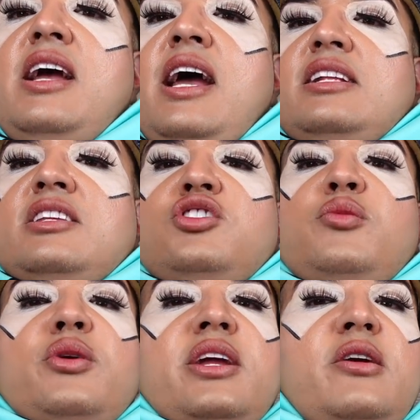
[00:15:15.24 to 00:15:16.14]
and it's
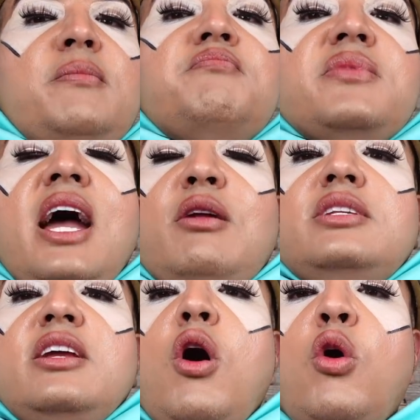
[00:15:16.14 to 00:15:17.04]
super cute. And it was
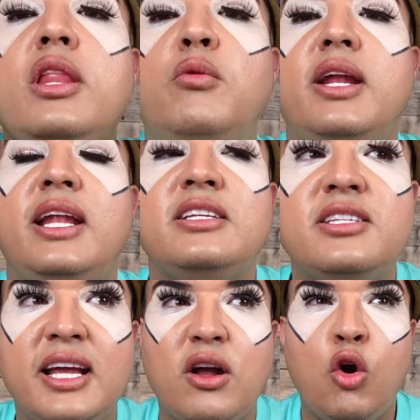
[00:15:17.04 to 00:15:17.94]
the only one and it's
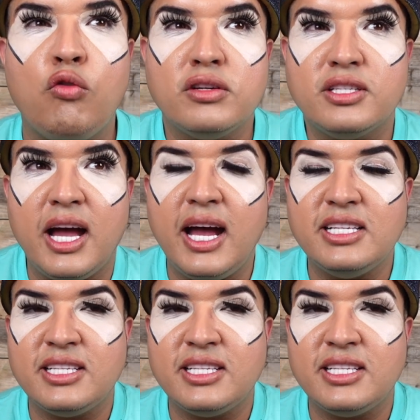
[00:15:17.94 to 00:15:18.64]
like oversized.